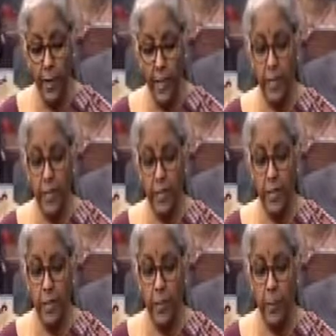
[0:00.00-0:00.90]

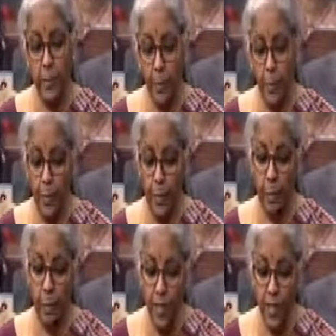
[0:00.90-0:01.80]
connectivity
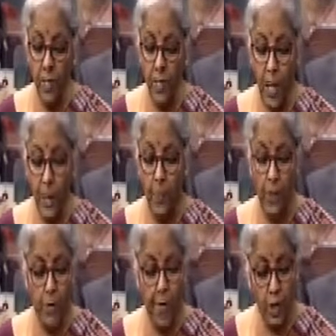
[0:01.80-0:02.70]
between mass
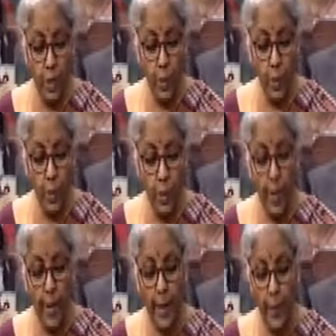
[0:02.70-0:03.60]
urban transport
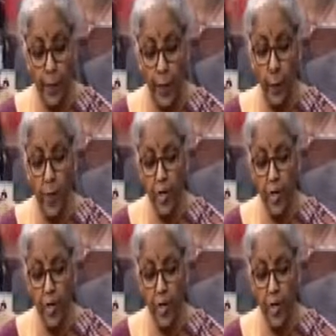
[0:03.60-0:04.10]
and railway